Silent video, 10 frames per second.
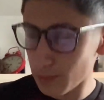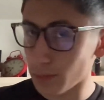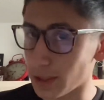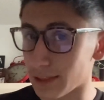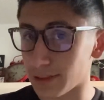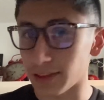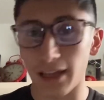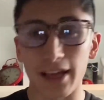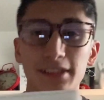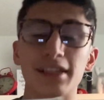think it's the
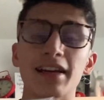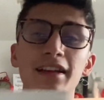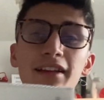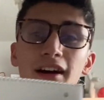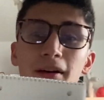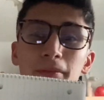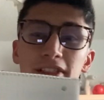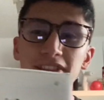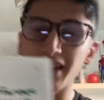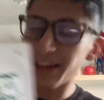last.
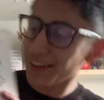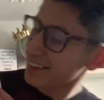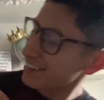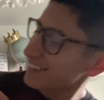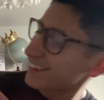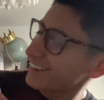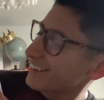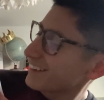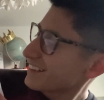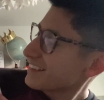This slide
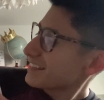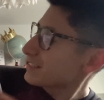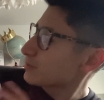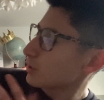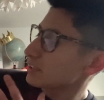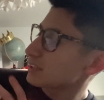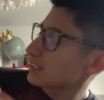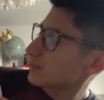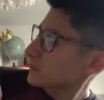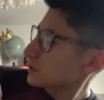is what's the
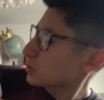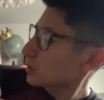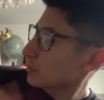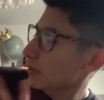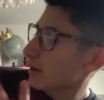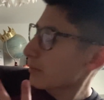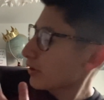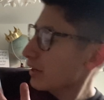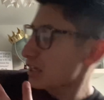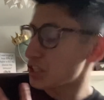difference between
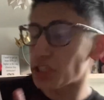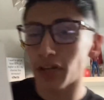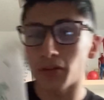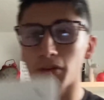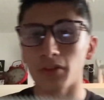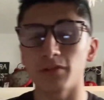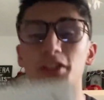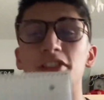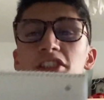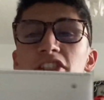primary and general
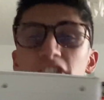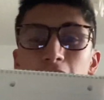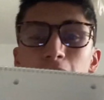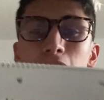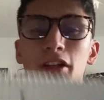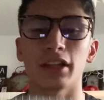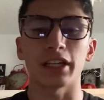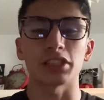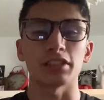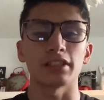versus general
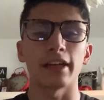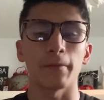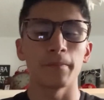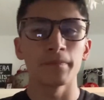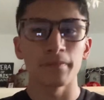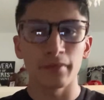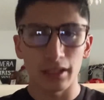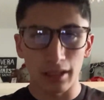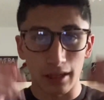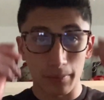elections. Now,
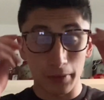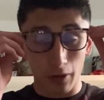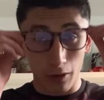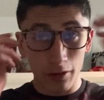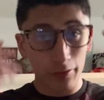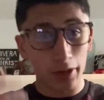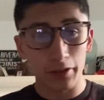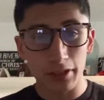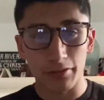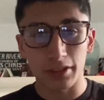there are
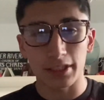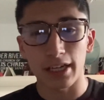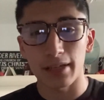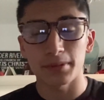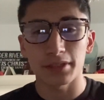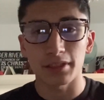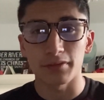very different types of